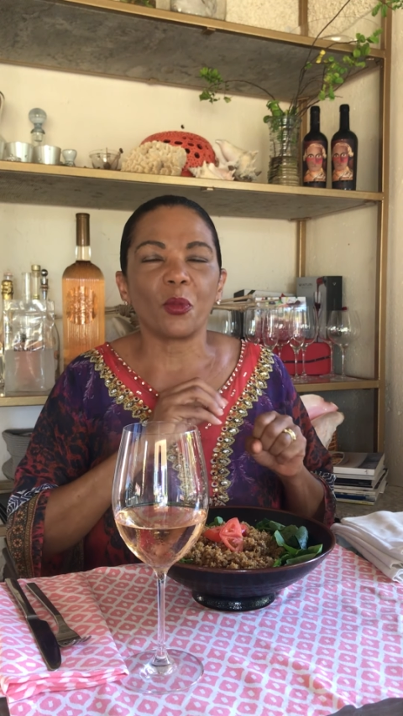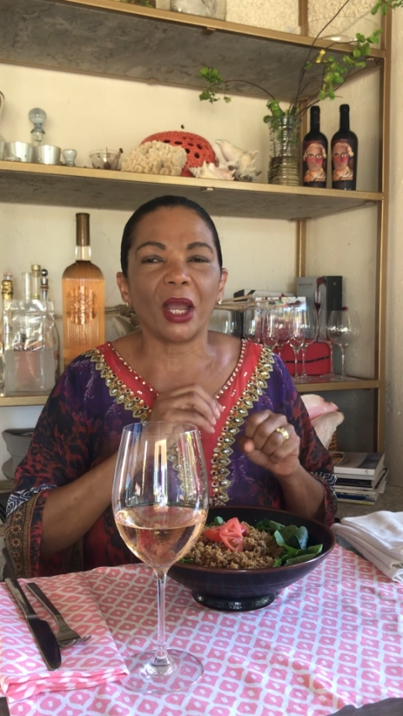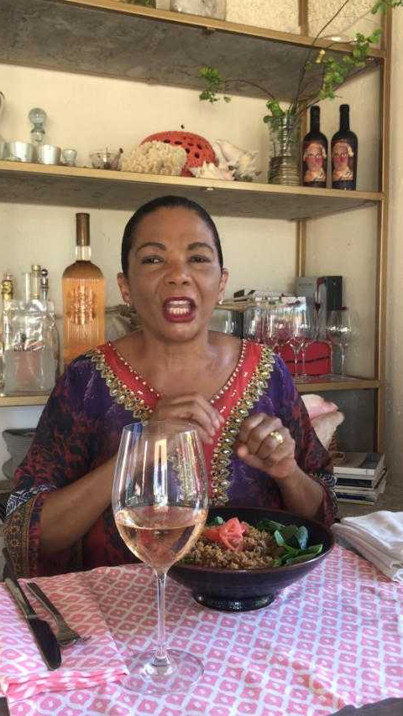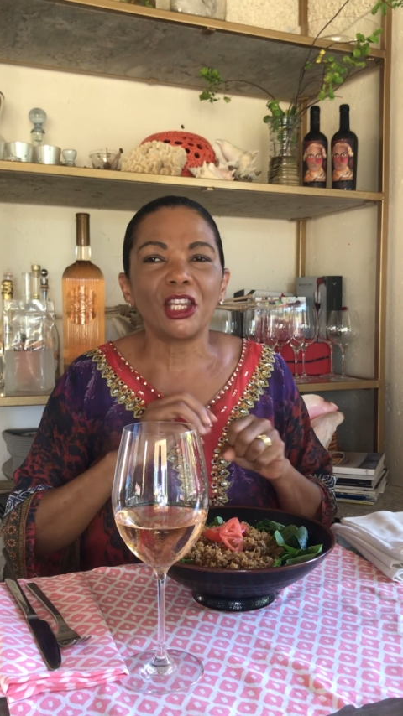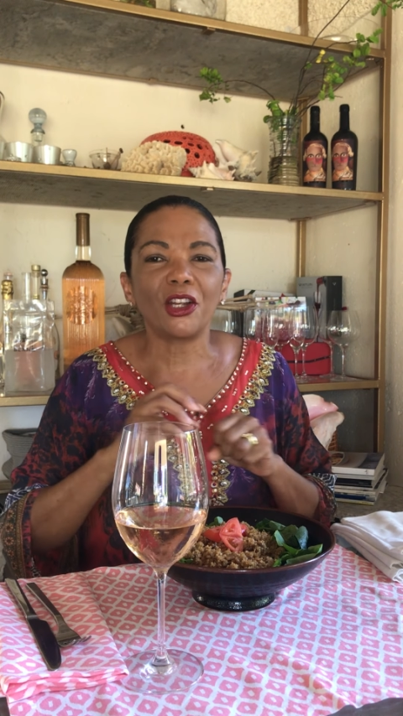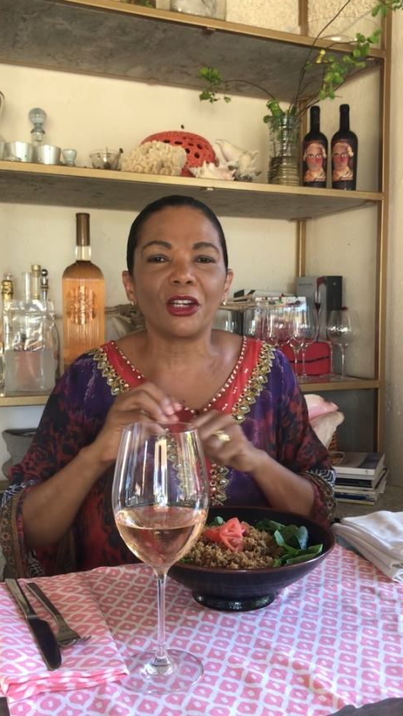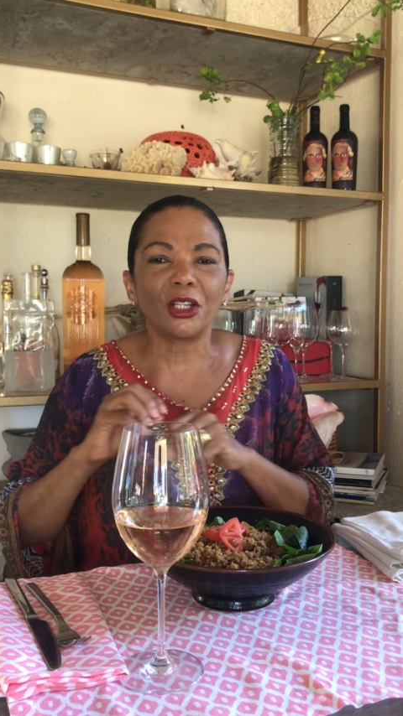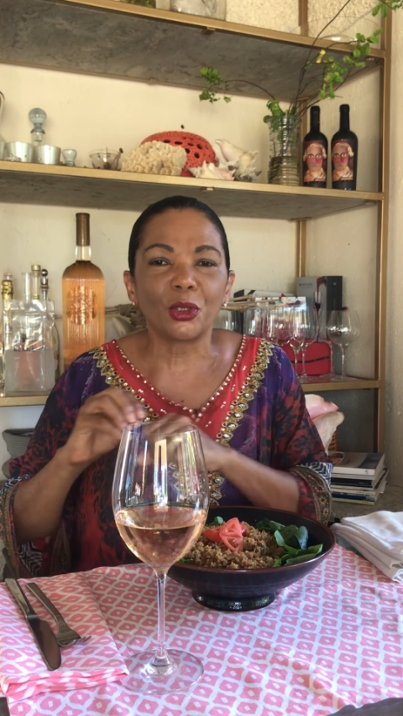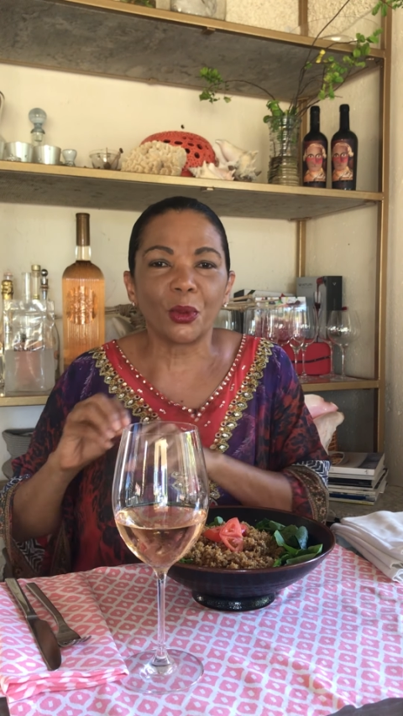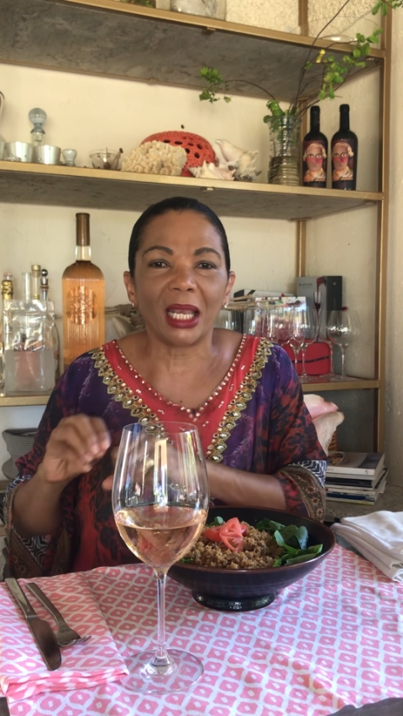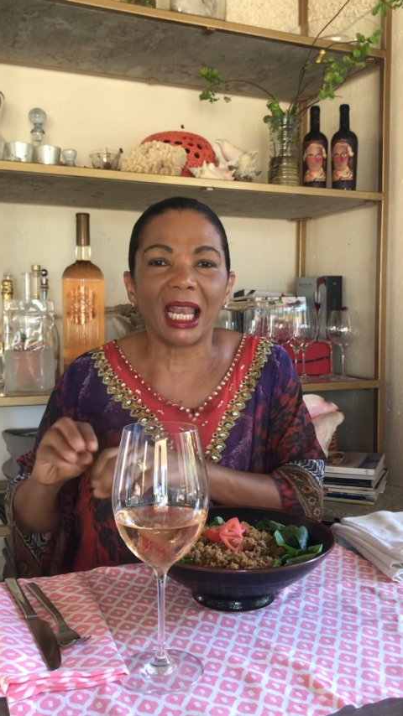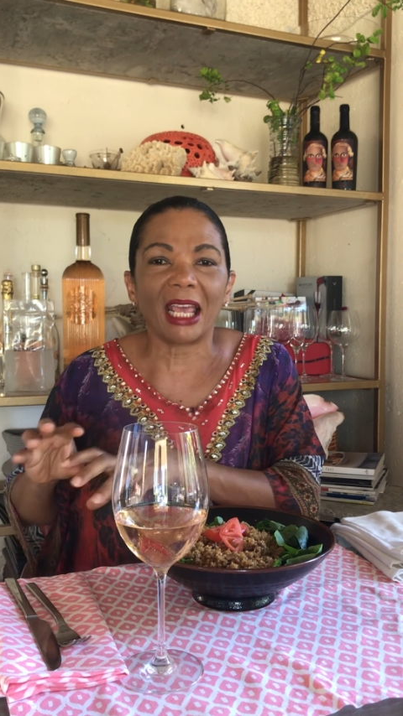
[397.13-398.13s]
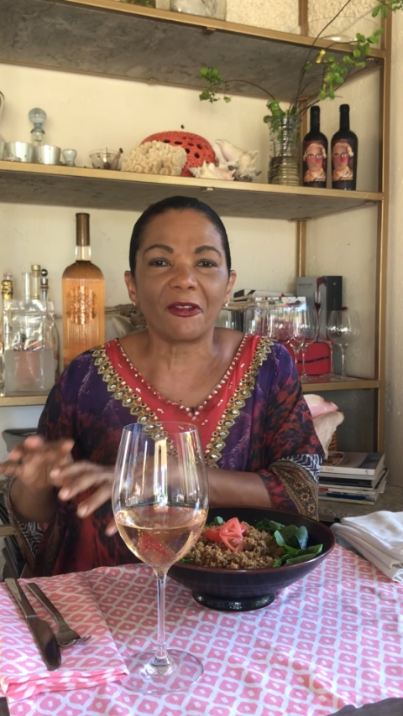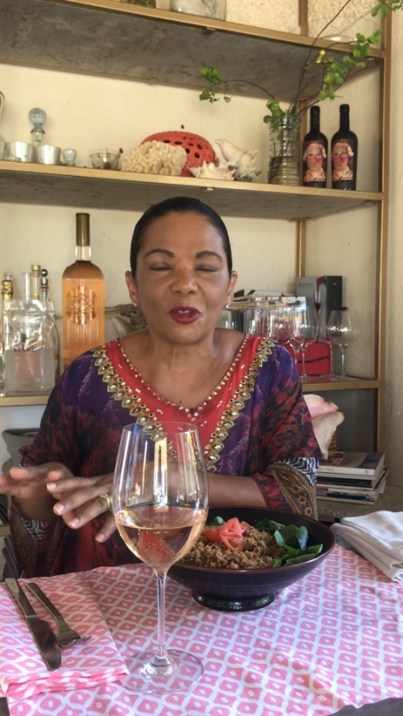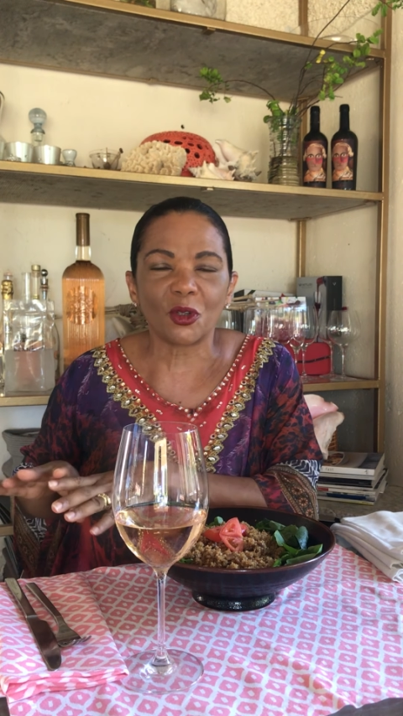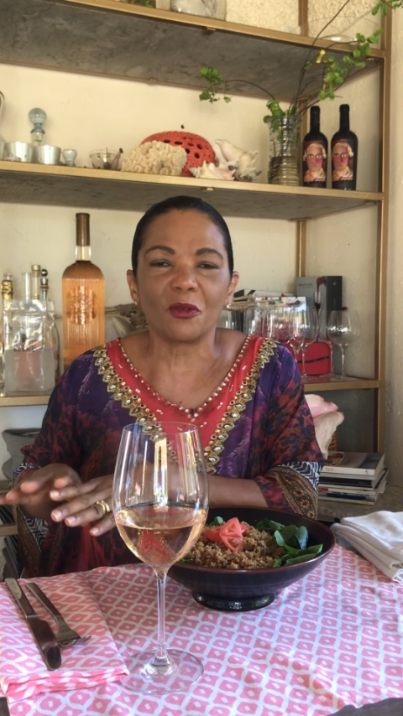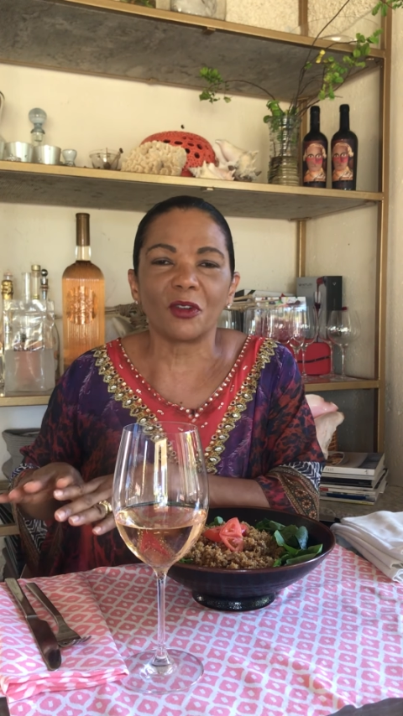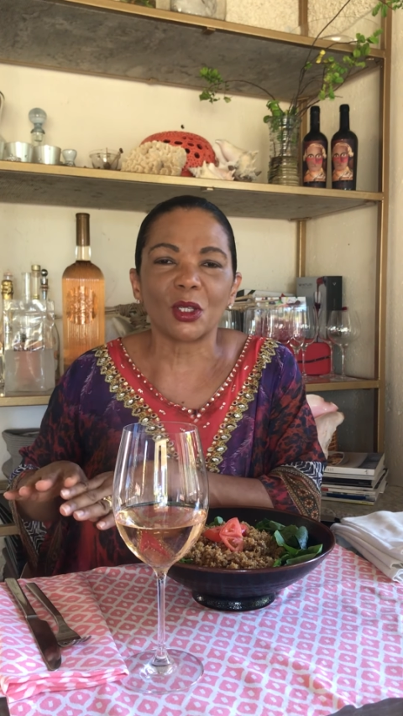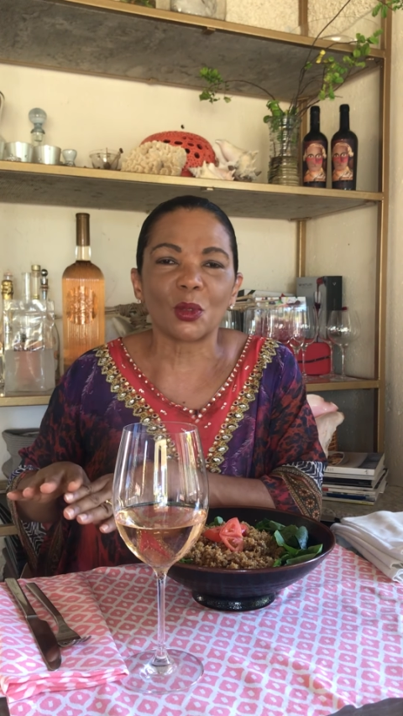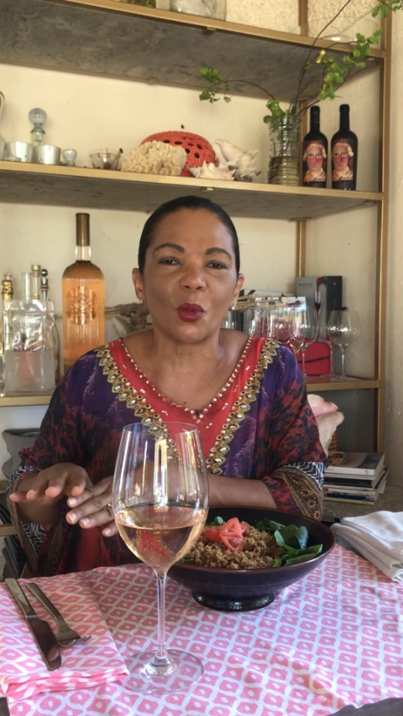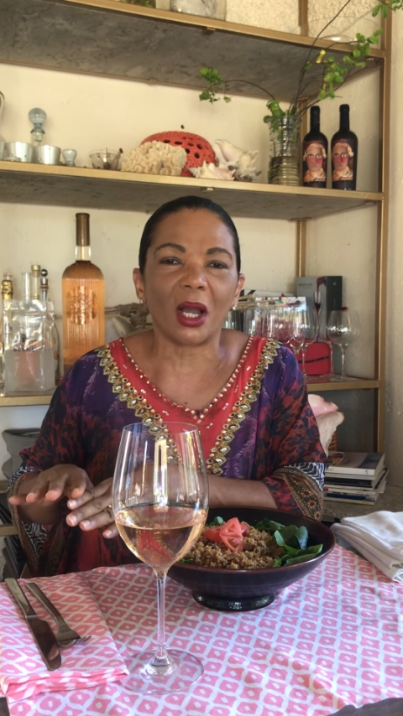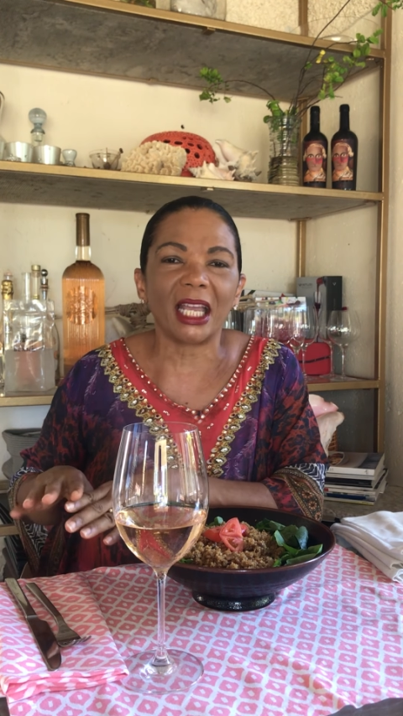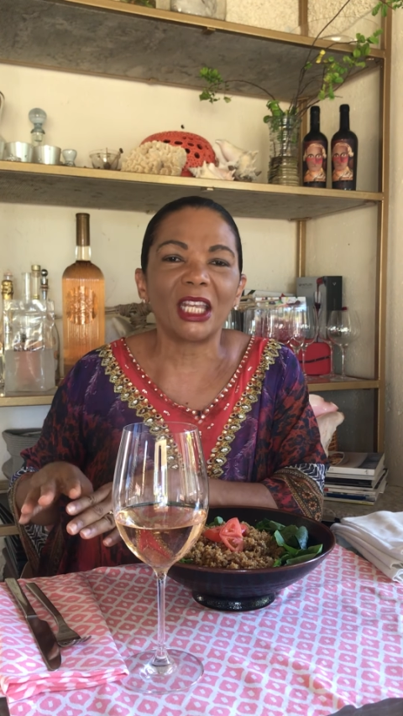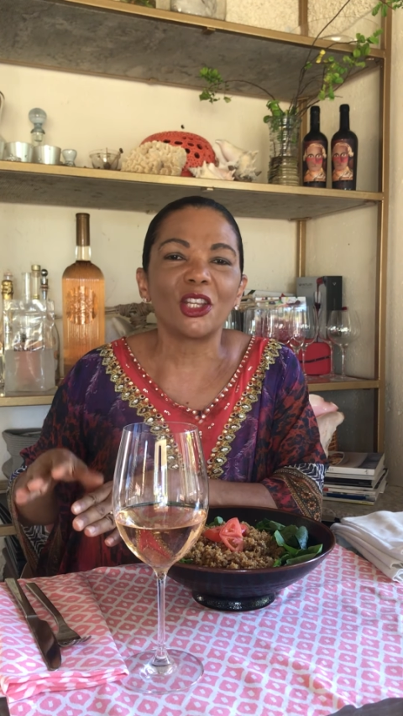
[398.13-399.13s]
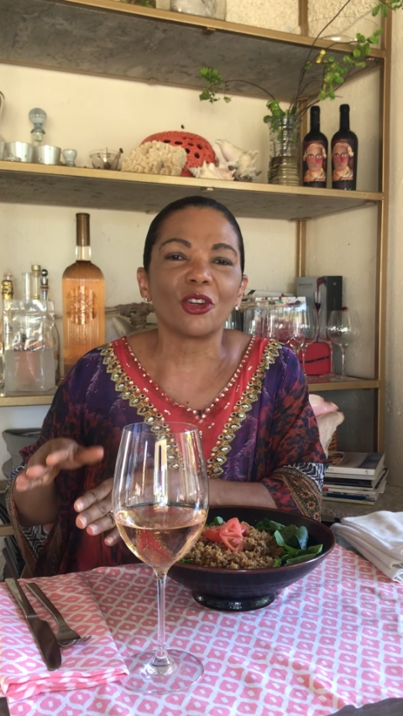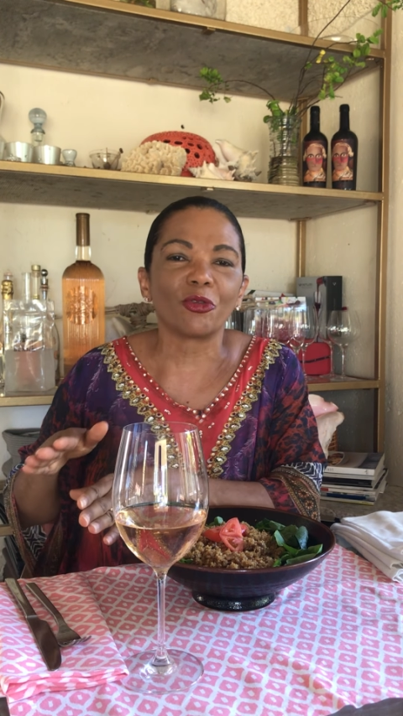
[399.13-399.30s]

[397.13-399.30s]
when you're doing leftover wine,